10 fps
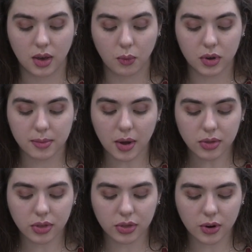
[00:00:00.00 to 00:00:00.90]
When
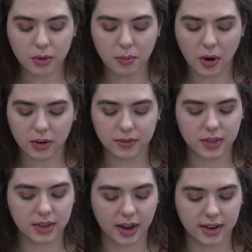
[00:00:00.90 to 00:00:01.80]
about the third part of
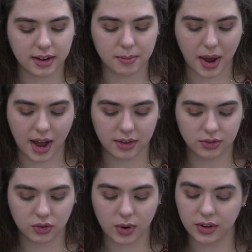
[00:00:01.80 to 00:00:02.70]
the night had
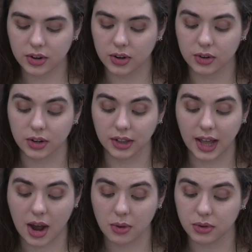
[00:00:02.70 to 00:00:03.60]
passed, Grettir heard a
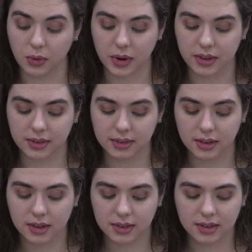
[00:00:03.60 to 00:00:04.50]
loud noise.
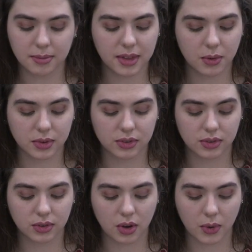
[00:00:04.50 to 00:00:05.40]
Something was
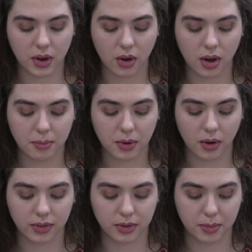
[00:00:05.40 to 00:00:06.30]
going up
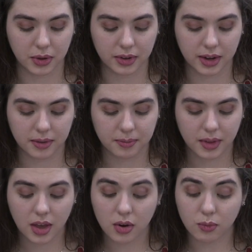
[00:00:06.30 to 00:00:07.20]
on the building,
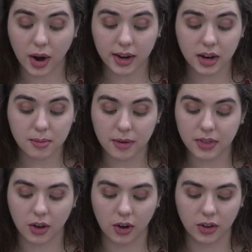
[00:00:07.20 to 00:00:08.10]
riding above
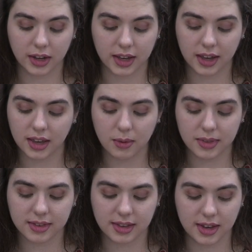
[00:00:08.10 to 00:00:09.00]
the hall and kicking
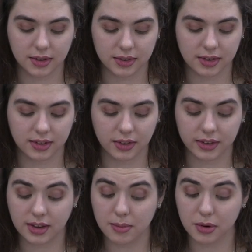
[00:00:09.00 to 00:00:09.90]
with its heels until the
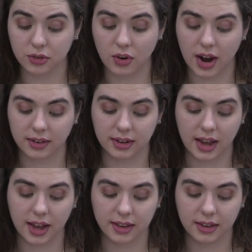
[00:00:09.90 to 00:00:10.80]
timbers cracked
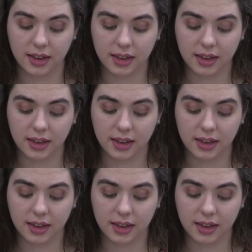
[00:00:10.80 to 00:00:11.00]
again.